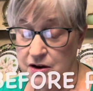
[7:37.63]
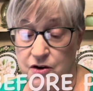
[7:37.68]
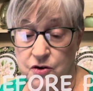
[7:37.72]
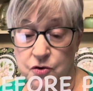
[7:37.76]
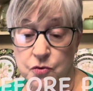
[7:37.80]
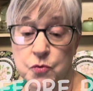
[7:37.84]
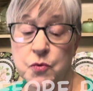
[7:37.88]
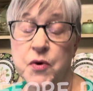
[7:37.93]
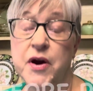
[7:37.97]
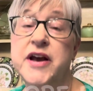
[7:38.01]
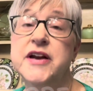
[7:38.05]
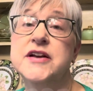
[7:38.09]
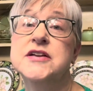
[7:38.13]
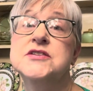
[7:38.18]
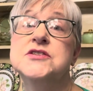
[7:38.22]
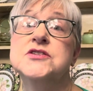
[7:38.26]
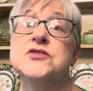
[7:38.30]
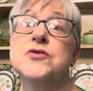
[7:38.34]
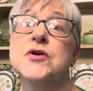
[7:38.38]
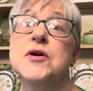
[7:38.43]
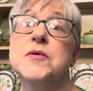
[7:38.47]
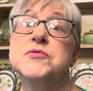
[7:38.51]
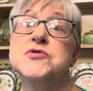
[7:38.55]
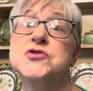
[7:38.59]
Read a
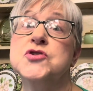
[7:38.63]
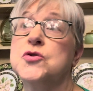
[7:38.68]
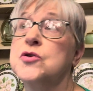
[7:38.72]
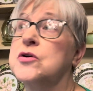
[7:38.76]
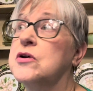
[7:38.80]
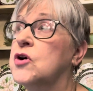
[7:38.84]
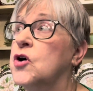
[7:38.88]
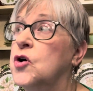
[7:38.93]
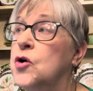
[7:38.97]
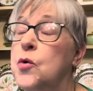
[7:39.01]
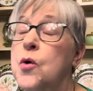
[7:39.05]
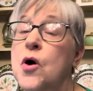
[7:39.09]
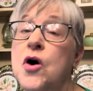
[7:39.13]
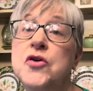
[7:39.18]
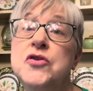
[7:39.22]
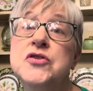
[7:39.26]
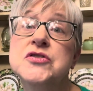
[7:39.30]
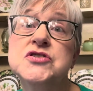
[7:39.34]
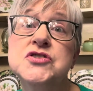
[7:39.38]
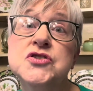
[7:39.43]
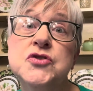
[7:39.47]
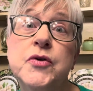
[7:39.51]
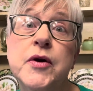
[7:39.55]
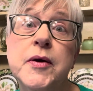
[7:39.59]
scripture. Quote a
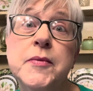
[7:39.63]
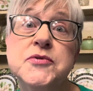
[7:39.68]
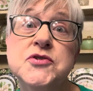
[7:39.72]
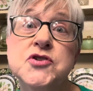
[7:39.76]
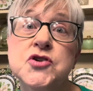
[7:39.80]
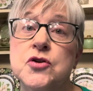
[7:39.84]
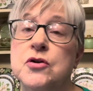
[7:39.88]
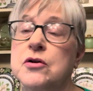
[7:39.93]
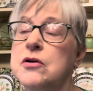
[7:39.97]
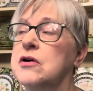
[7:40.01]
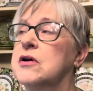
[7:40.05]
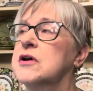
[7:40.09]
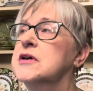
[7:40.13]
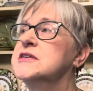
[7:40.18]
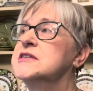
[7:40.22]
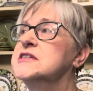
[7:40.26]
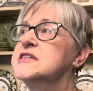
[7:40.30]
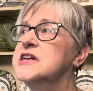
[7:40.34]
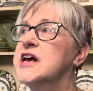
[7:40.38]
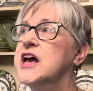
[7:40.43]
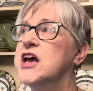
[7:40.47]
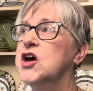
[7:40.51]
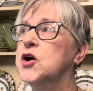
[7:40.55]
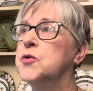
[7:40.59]
scripture.
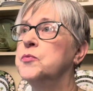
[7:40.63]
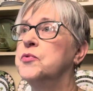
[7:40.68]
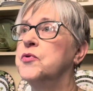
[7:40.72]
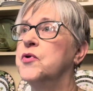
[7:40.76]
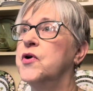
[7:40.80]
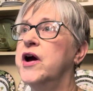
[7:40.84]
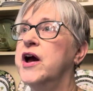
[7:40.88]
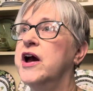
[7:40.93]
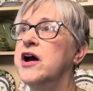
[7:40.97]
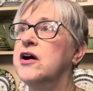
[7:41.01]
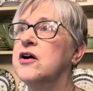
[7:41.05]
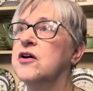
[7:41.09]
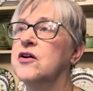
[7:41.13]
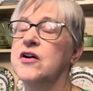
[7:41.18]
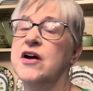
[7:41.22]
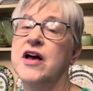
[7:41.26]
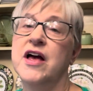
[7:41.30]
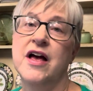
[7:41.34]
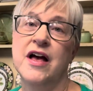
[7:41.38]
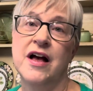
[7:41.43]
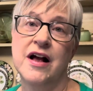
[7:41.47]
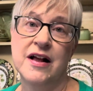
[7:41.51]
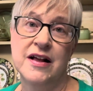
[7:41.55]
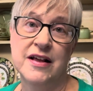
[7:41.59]
Say a prayer.
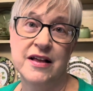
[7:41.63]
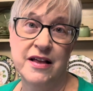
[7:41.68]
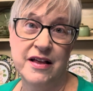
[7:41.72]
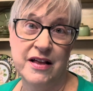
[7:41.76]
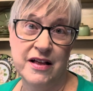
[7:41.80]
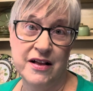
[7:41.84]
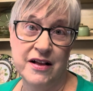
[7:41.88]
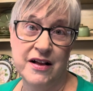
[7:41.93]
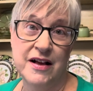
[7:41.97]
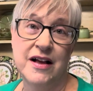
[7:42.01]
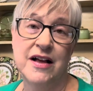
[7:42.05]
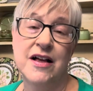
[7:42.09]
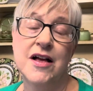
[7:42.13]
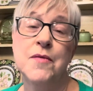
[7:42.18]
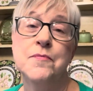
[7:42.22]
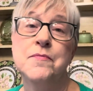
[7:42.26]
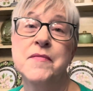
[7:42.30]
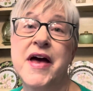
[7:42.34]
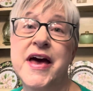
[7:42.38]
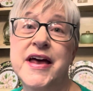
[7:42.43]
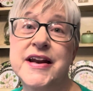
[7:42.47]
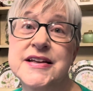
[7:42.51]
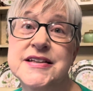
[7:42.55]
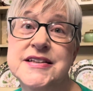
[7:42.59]

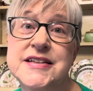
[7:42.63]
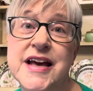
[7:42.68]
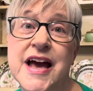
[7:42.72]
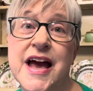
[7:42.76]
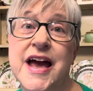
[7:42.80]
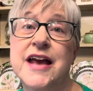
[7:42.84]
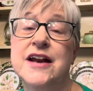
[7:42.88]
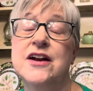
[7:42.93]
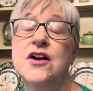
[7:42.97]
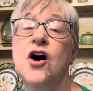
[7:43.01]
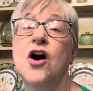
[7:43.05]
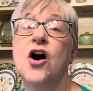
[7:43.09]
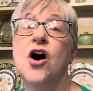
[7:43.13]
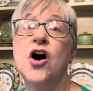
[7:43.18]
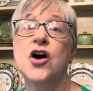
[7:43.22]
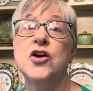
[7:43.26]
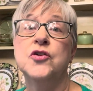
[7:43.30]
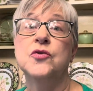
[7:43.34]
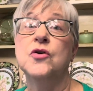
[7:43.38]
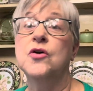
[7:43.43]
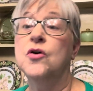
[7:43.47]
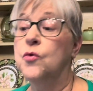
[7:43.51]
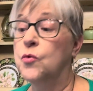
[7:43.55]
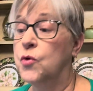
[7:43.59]
Meditate
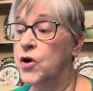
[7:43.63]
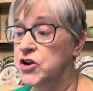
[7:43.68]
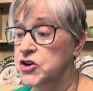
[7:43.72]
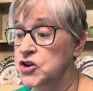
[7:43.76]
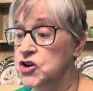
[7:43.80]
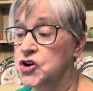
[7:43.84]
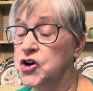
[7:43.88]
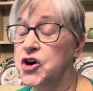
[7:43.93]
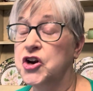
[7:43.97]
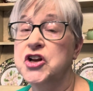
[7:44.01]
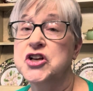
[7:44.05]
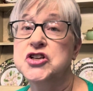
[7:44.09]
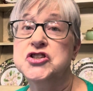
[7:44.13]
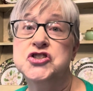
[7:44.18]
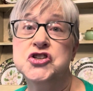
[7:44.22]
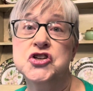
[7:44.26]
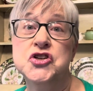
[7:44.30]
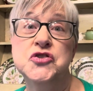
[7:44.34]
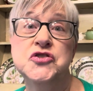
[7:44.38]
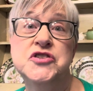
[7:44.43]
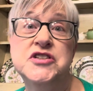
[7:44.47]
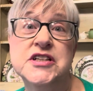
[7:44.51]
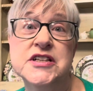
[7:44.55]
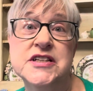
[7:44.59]
on what you're going to
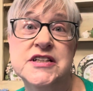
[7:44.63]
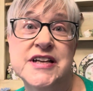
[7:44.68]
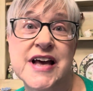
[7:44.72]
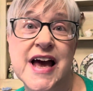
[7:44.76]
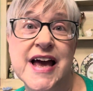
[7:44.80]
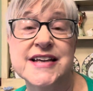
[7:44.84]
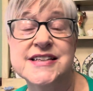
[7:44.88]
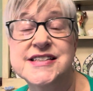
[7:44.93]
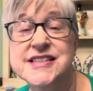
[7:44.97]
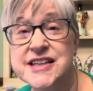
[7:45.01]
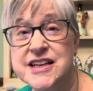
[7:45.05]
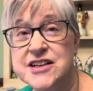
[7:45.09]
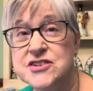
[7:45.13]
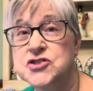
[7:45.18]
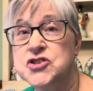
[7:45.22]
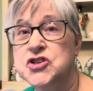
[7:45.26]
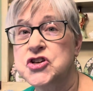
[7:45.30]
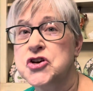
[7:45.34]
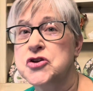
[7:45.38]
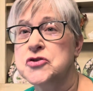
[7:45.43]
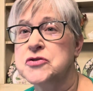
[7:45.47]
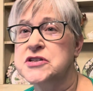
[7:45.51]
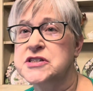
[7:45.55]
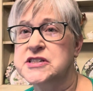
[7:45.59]
do today. Center
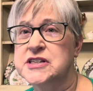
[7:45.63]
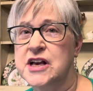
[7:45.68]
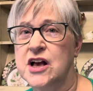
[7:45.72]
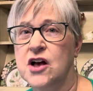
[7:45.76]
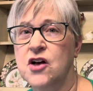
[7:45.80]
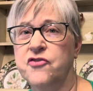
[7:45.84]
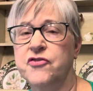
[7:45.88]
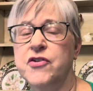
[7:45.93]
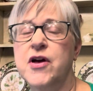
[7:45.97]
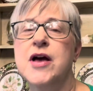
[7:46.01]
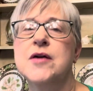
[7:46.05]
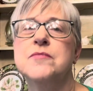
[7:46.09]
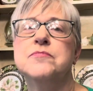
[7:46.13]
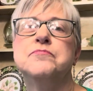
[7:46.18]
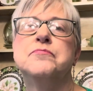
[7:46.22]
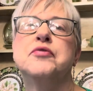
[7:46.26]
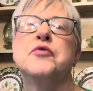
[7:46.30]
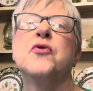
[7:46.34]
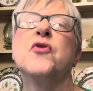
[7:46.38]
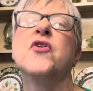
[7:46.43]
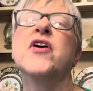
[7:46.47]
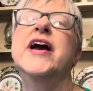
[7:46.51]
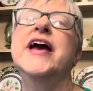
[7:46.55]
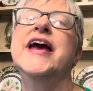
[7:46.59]
yourself.
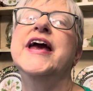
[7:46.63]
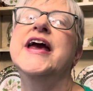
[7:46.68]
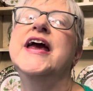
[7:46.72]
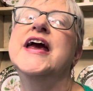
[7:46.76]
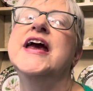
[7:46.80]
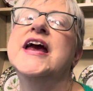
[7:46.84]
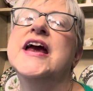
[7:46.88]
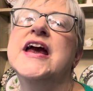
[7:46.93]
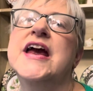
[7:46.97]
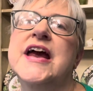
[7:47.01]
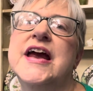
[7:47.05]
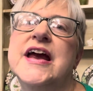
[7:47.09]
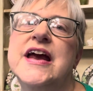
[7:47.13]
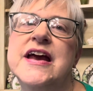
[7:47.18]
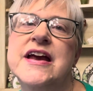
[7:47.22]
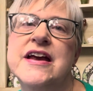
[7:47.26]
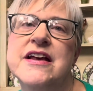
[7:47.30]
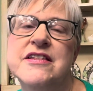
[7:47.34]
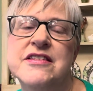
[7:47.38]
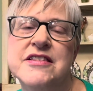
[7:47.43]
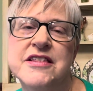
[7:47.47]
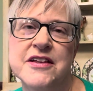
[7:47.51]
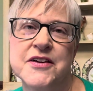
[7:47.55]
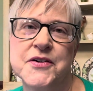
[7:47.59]

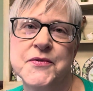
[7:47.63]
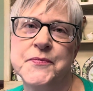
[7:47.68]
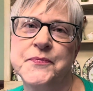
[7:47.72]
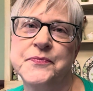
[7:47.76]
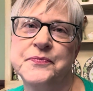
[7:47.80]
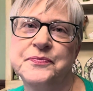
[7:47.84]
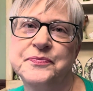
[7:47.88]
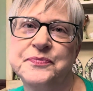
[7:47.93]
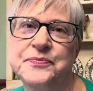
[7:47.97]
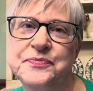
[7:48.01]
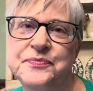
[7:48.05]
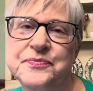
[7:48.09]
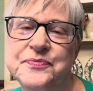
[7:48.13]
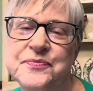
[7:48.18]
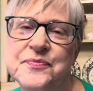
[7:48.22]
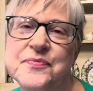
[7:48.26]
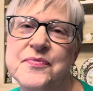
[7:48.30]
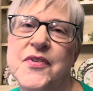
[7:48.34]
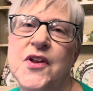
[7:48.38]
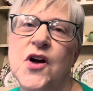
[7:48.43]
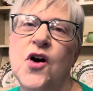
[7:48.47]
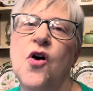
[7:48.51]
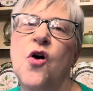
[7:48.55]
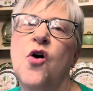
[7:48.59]
Breathe.
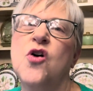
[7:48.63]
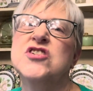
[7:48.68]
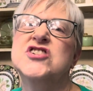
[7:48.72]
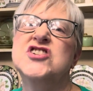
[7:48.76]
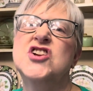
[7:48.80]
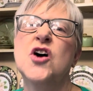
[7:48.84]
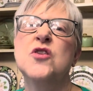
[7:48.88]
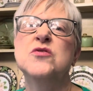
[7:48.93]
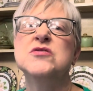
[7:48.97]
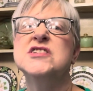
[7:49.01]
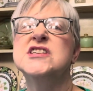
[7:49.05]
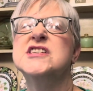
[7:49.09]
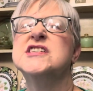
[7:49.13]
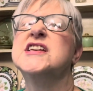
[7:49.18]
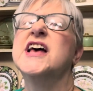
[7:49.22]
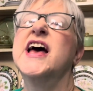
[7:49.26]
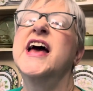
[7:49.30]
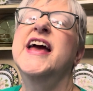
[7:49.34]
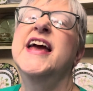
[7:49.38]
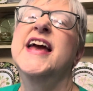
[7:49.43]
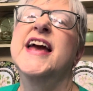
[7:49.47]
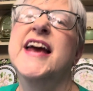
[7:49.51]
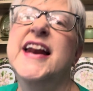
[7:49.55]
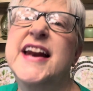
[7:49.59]
Or don't
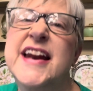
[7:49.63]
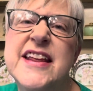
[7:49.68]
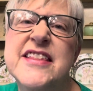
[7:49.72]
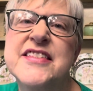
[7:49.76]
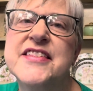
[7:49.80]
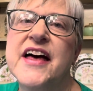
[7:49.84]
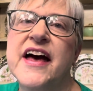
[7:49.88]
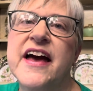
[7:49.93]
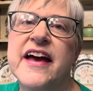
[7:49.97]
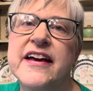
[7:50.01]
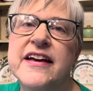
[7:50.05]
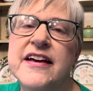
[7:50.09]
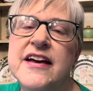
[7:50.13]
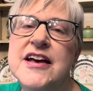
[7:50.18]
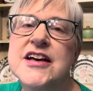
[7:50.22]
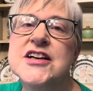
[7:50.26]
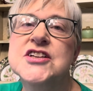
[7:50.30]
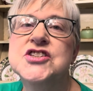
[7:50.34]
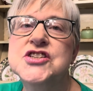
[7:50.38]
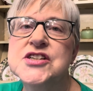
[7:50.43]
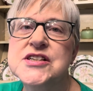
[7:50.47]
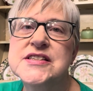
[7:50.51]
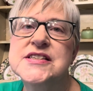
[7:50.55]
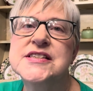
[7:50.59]
say anything.
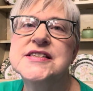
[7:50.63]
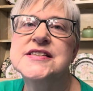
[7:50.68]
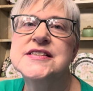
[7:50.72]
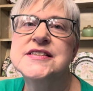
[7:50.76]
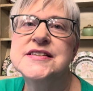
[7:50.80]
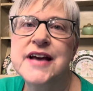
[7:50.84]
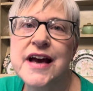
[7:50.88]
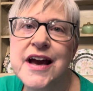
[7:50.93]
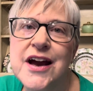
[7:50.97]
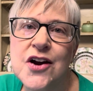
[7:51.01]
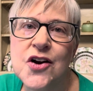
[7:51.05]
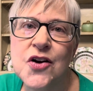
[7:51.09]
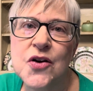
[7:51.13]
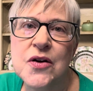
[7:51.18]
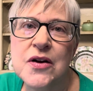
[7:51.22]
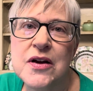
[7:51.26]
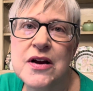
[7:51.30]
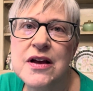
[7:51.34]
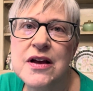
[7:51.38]
Just stare.